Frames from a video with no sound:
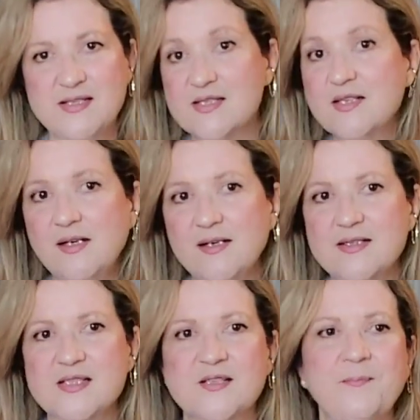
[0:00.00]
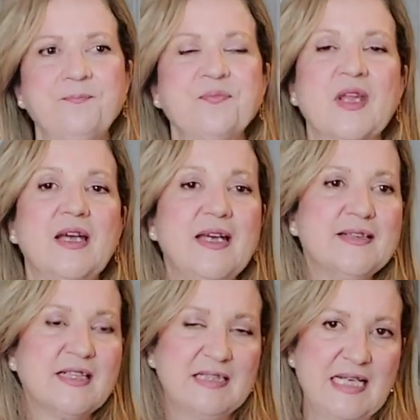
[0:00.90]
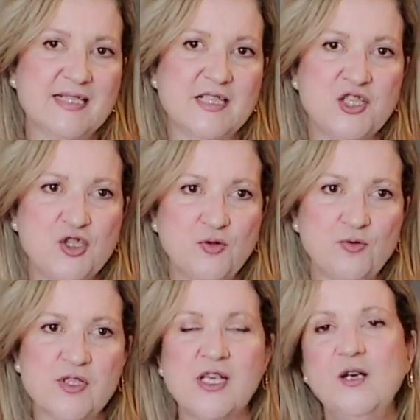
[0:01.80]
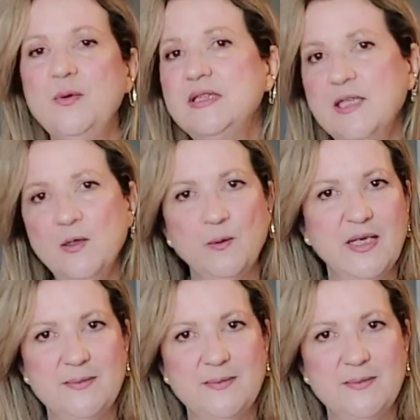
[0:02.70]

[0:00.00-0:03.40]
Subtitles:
skirts, and classic shoes with no